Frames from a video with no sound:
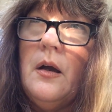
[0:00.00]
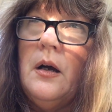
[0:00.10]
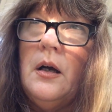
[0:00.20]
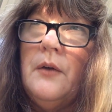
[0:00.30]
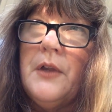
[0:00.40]

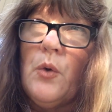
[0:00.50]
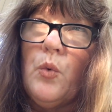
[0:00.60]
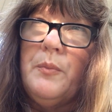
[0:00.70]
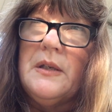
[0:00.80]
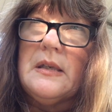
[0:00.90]
Uh, there
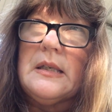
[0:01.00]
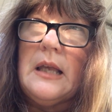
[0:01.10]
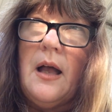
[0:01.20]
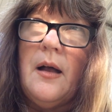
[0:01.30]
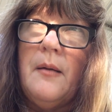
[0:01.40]
will be
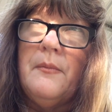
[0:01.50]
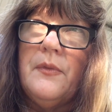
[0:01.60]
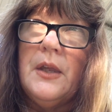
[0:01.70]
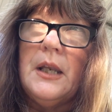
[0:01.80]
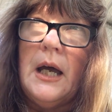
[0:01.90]
some
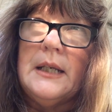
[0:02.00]
that